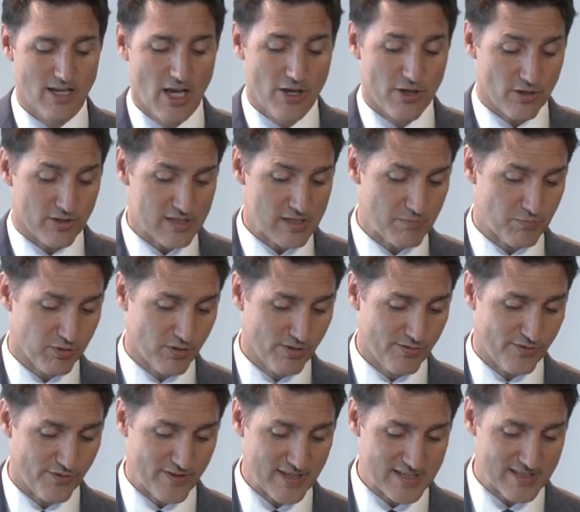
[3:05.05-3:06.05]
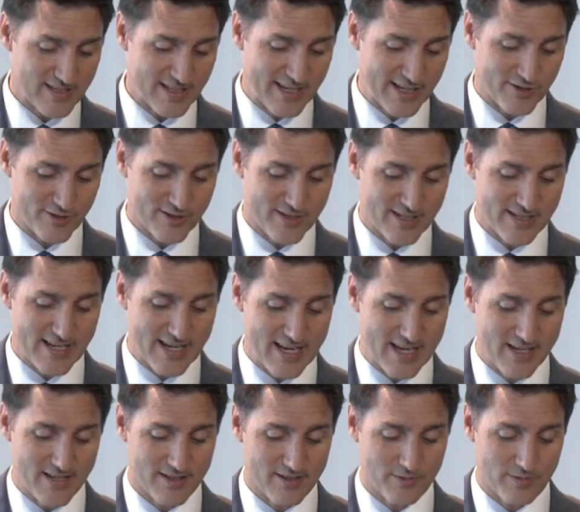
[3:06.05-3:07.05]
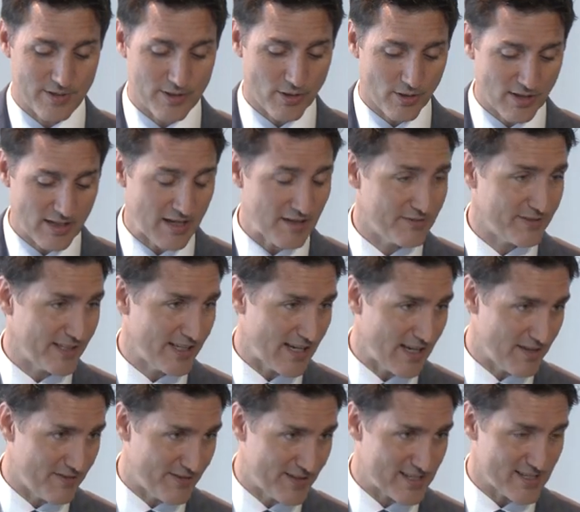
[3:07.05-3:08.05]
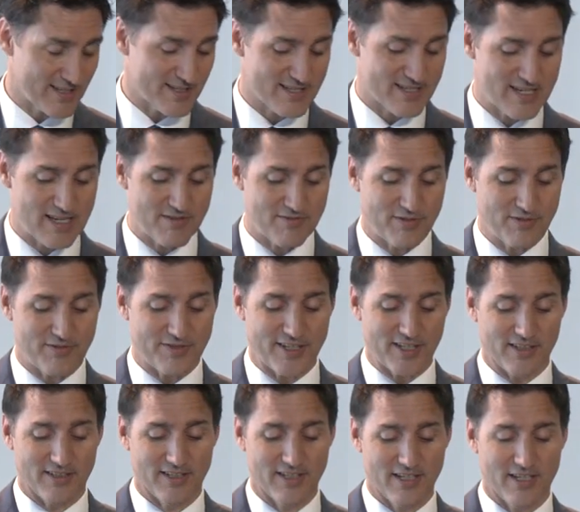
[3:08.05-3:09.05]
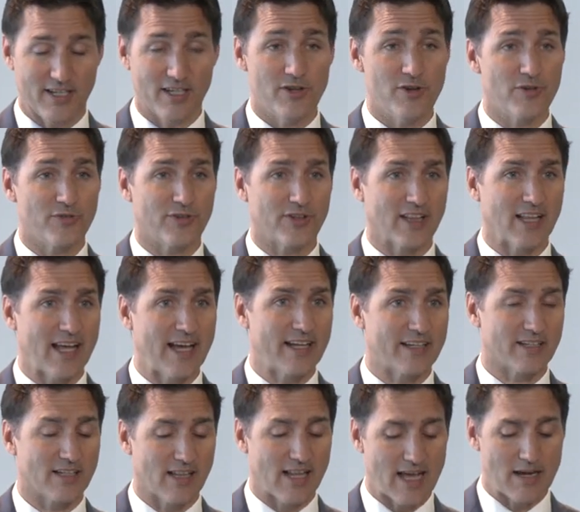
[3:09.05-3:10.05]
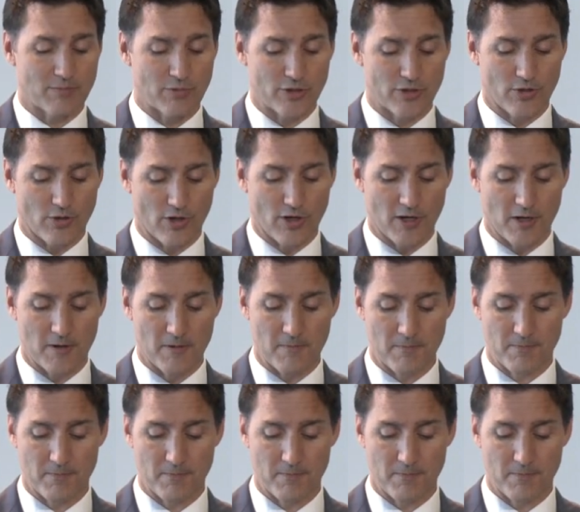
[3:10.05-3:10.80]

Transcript: You'll see proof of this later today when Olaf and I visit Stephenville in Newfoundland and Labrador.